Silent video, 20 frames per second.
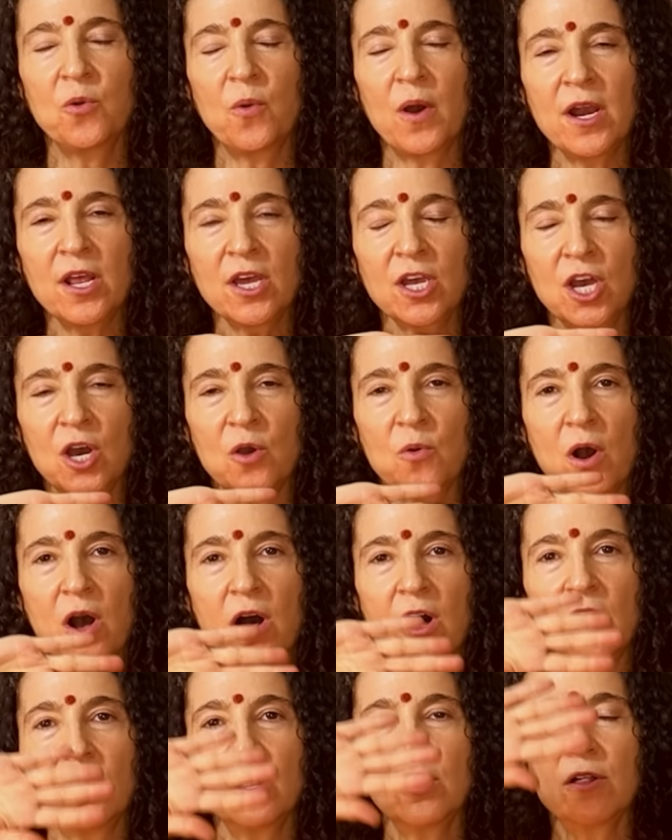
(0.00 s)
wanna go
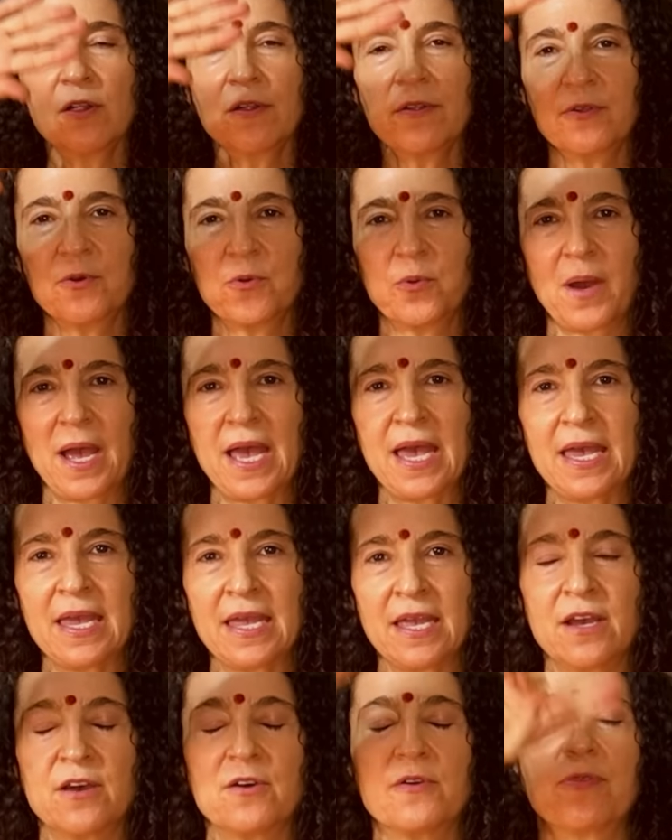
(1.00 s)
all the way
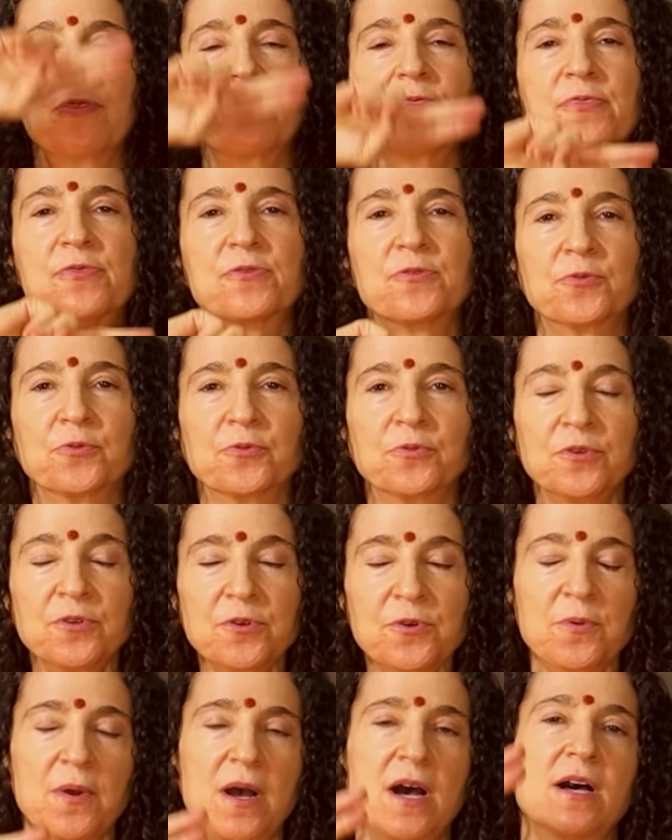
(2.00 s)

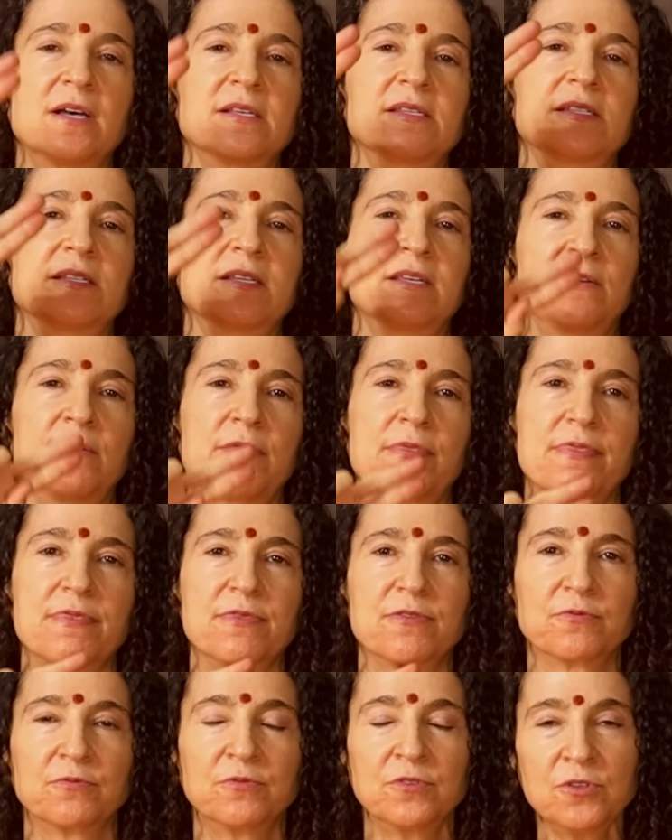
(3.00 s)
through asana,
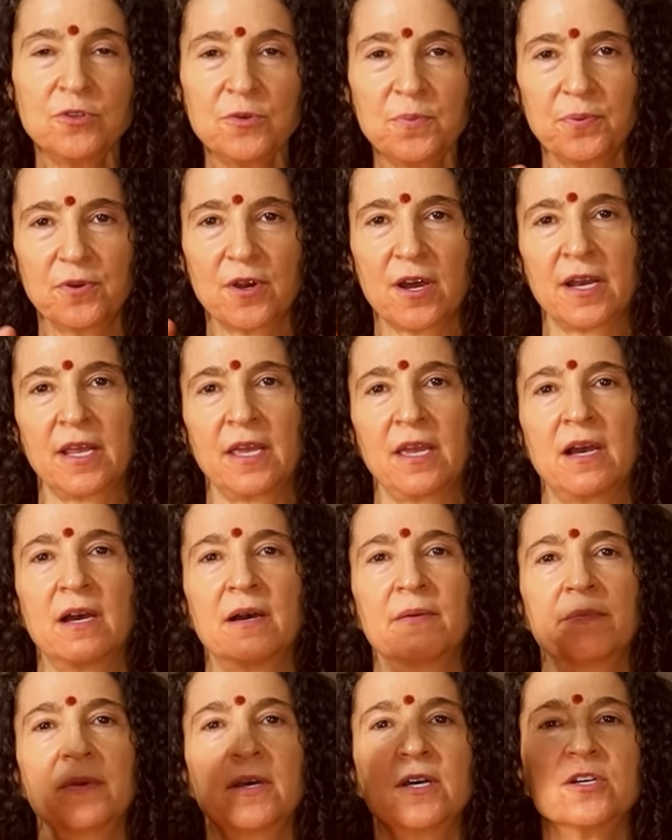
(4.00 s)
through
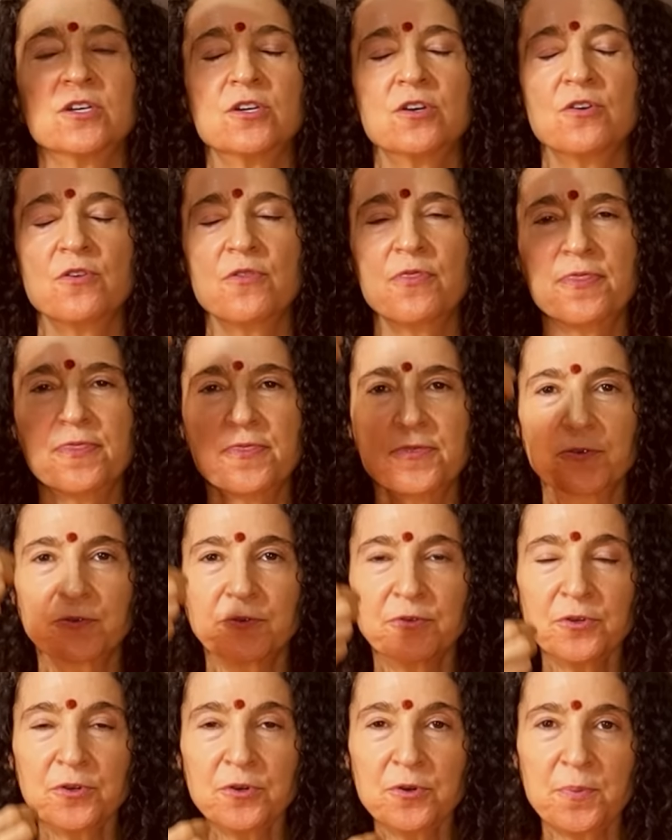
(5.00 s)
pranayama,
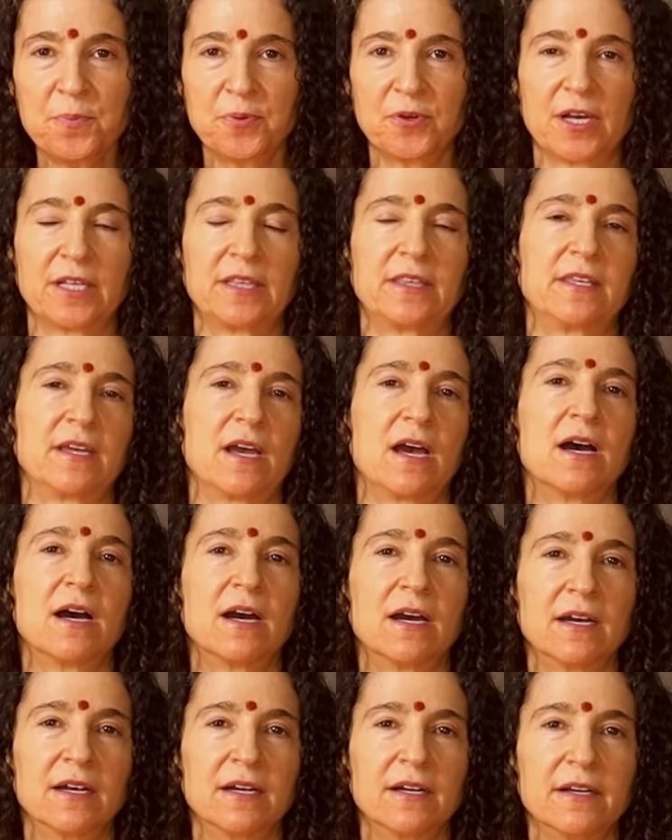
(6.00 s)
through
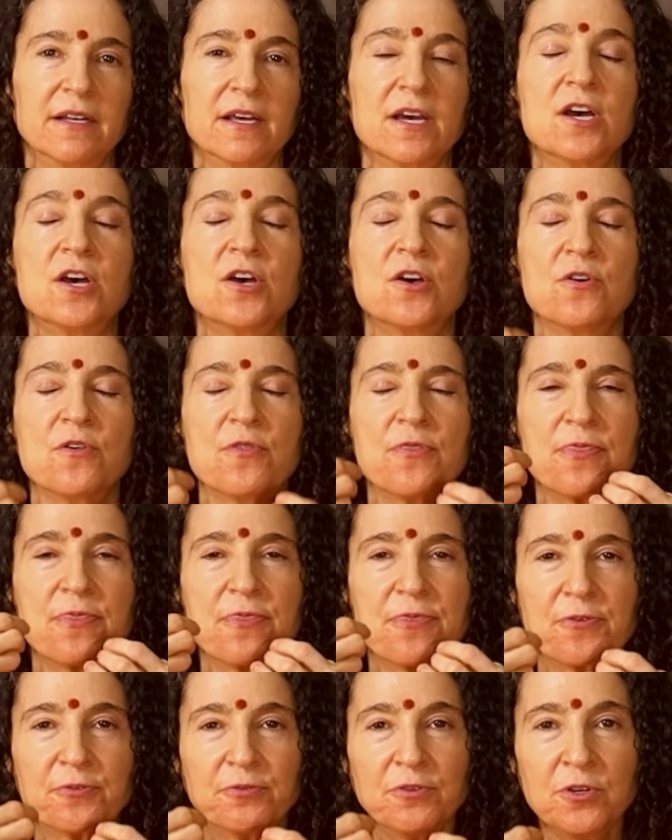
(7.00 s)
pratyahara,
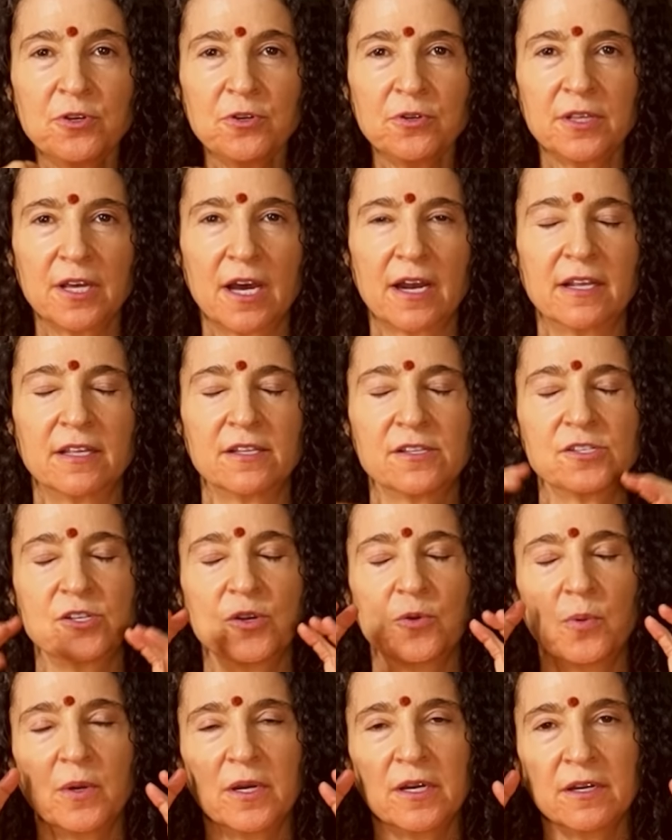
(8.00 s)
through dharan. So
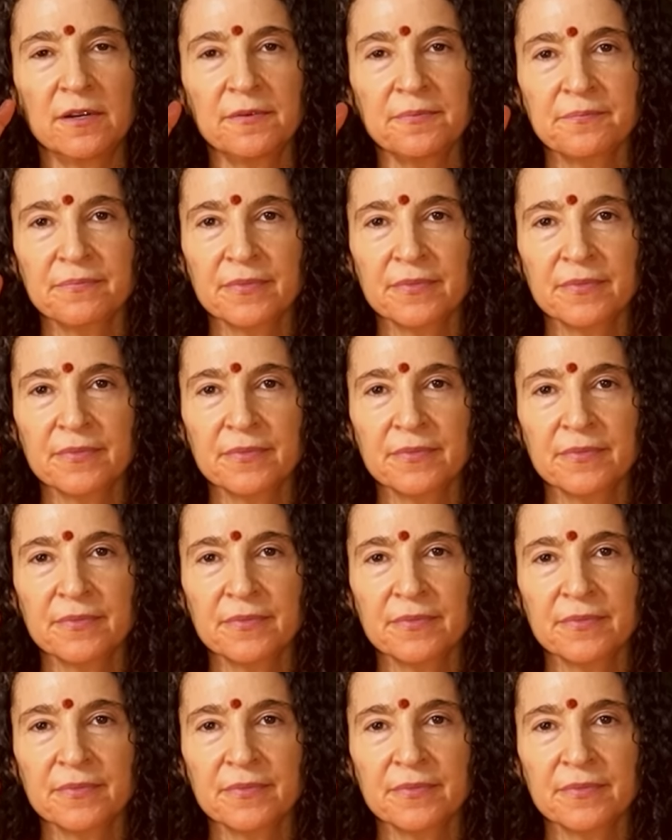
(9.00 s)
we're